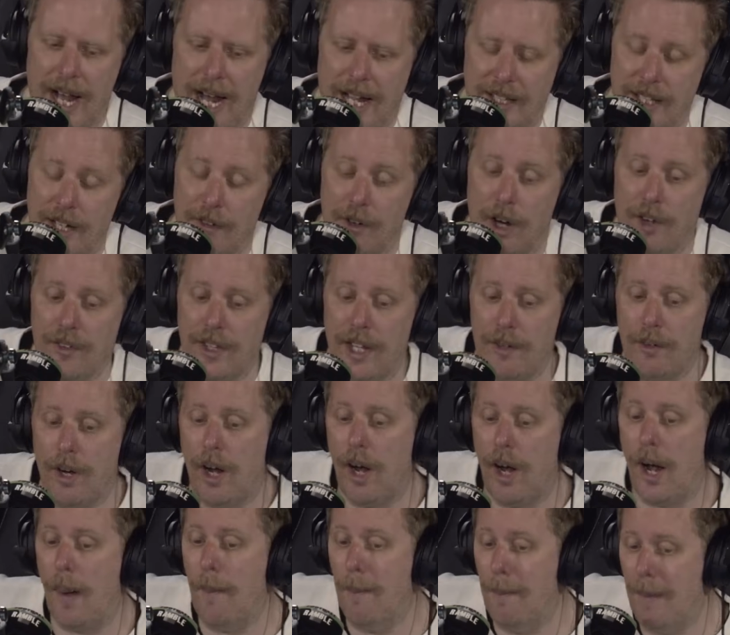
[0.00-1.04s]
And there
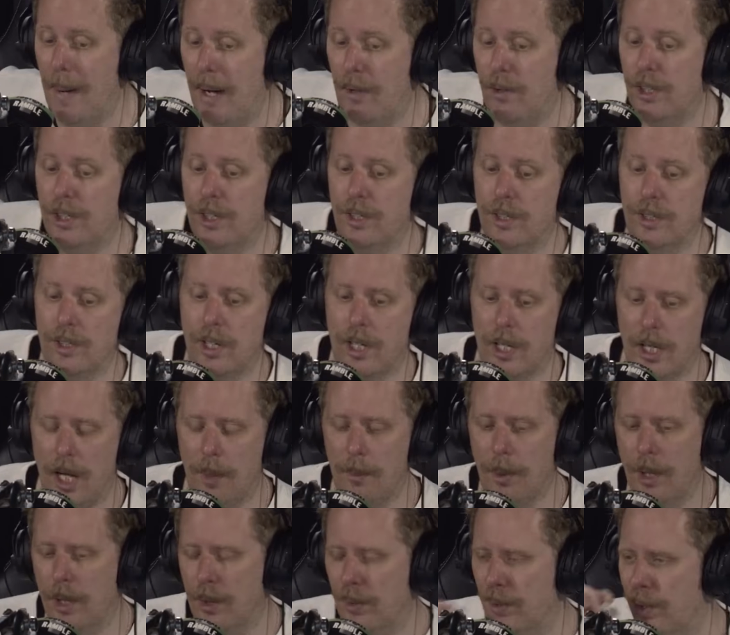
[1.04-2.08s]
are American
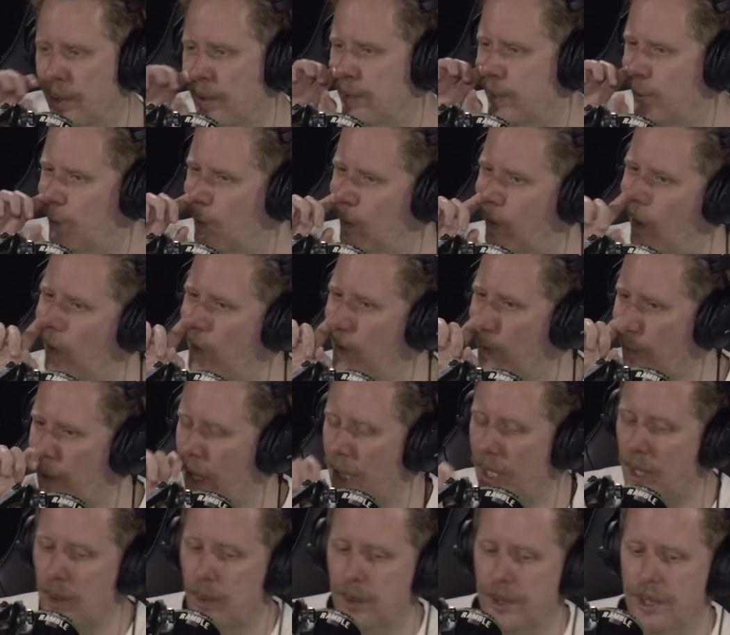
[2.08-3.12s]
club owners who are on the
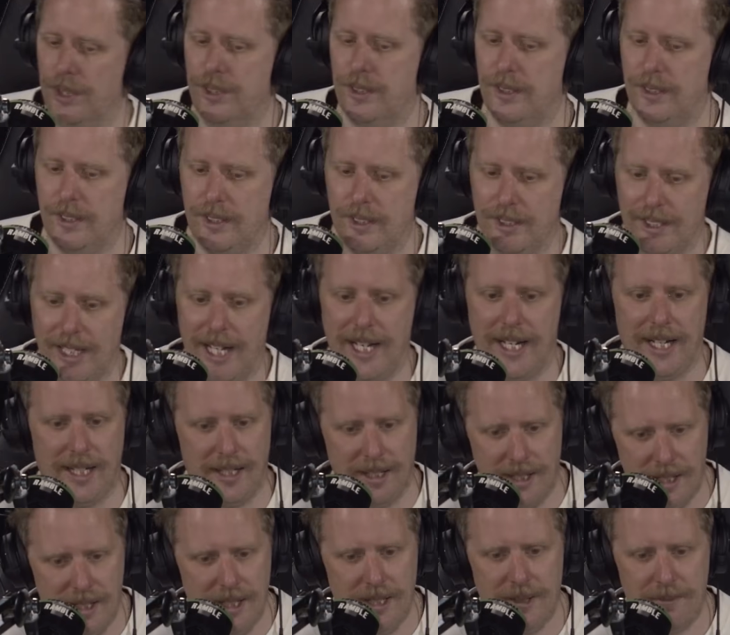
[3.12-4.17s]
record as
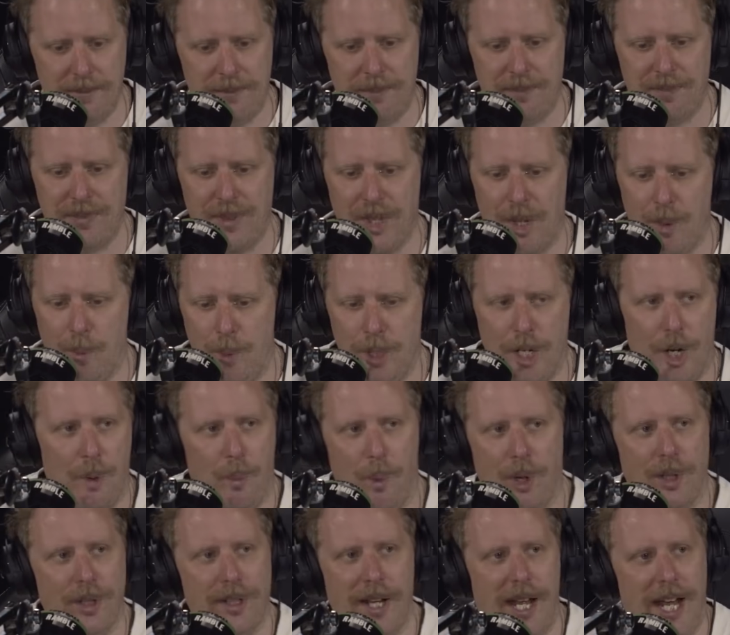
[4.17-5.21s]
saying, we don't
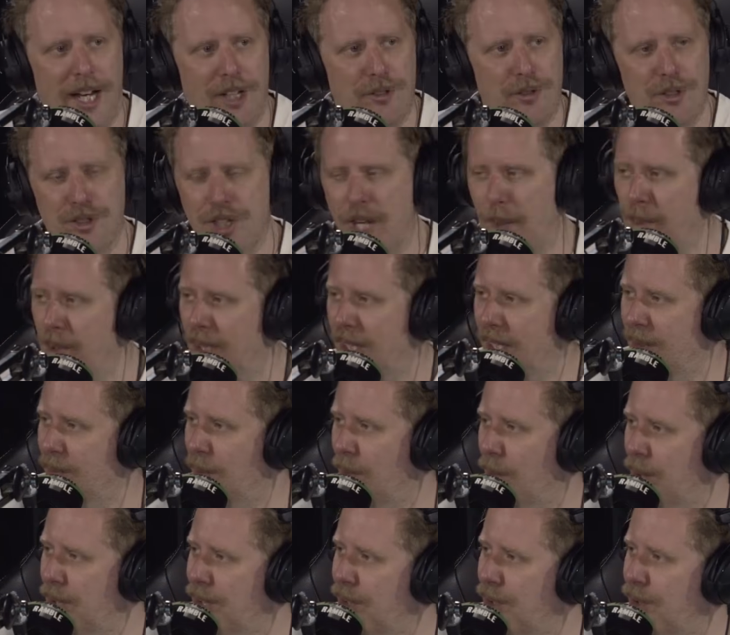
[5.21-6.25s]
want extra jeopardy in
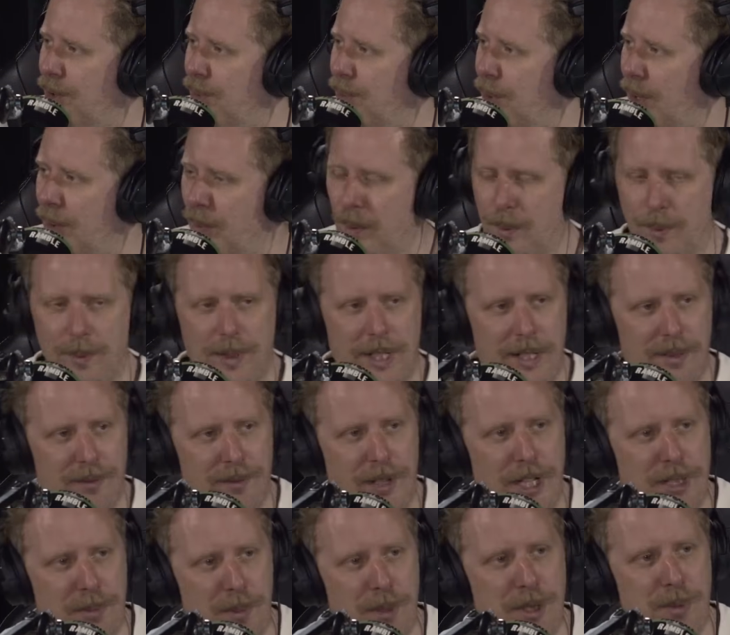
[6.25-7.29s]
what we do. The
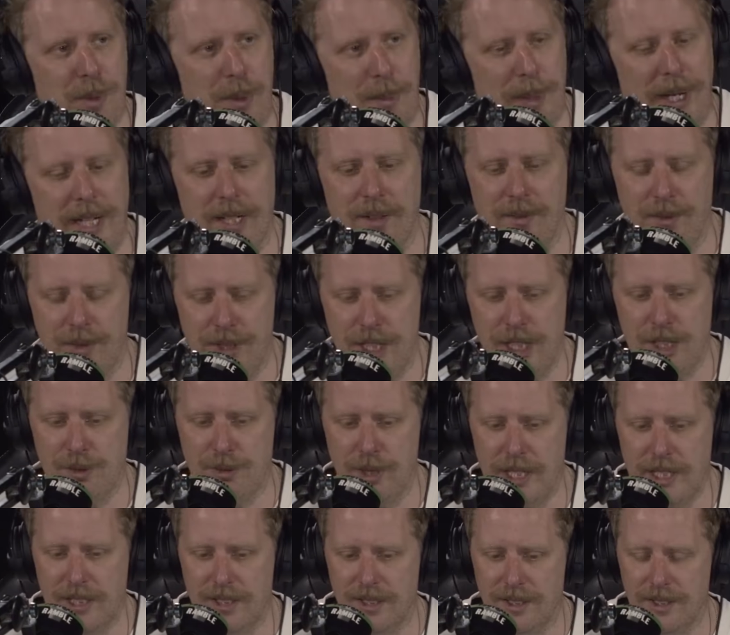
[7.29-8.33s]
investments we're making for these
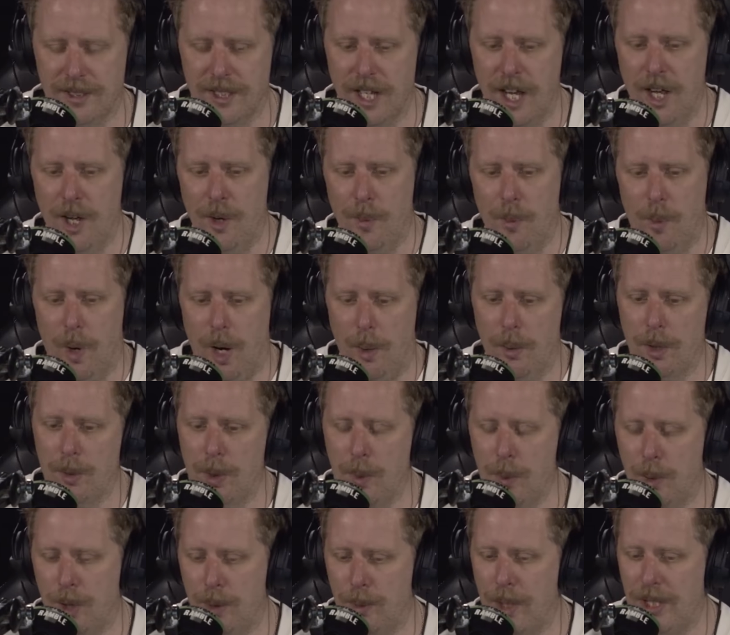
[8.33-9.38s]
reasons, why would
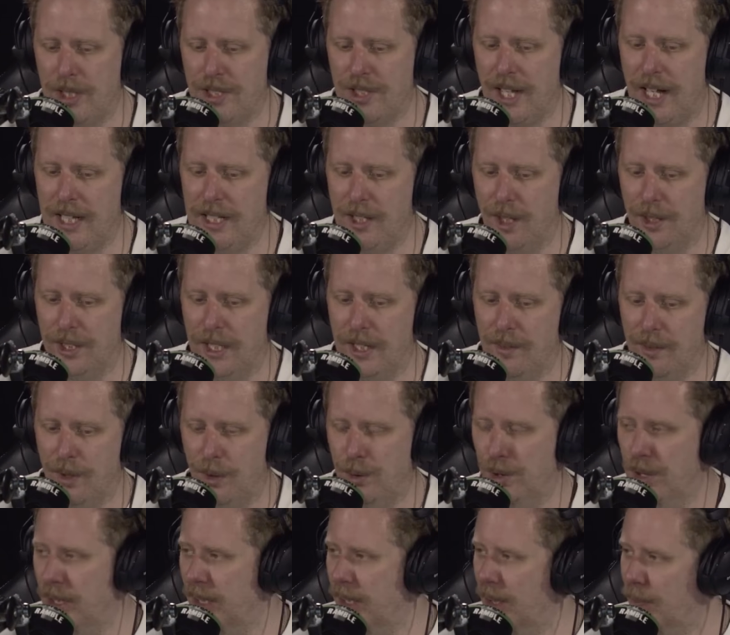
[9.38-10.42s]
we want to entertain the idea of
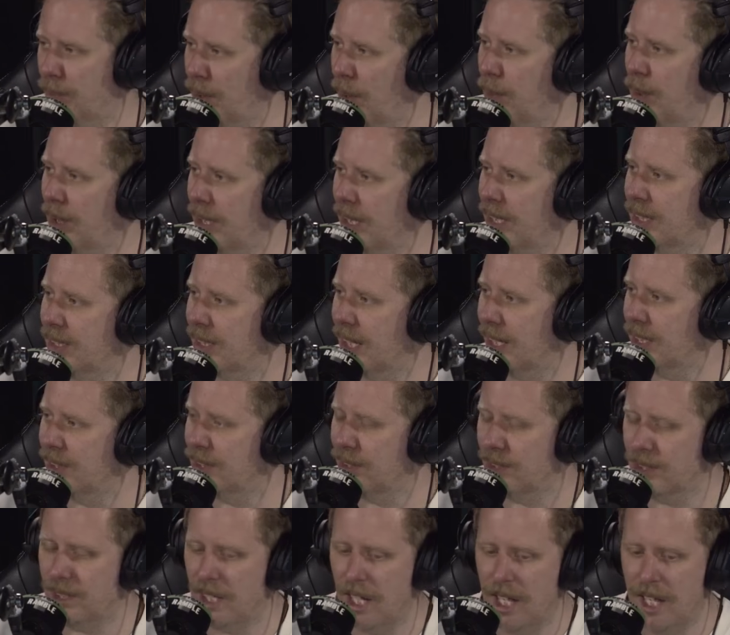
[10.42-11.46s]
losing Premier League
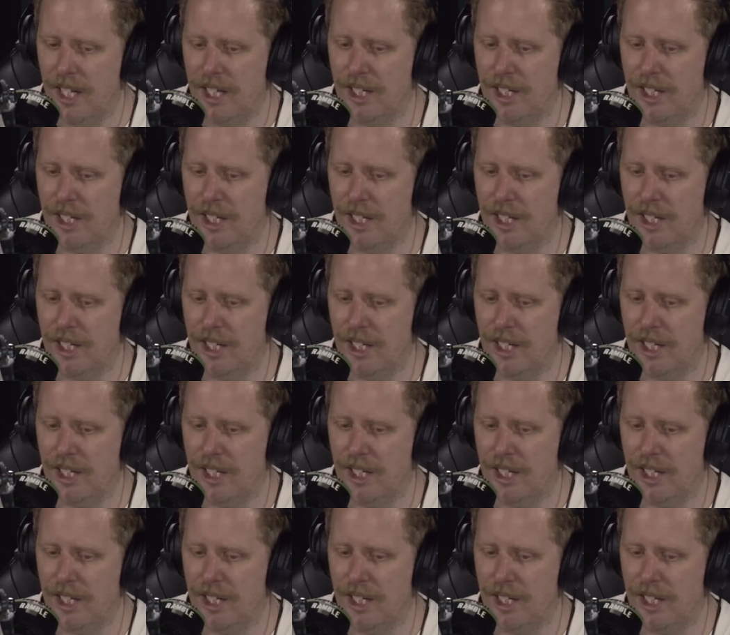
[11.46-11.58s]
status?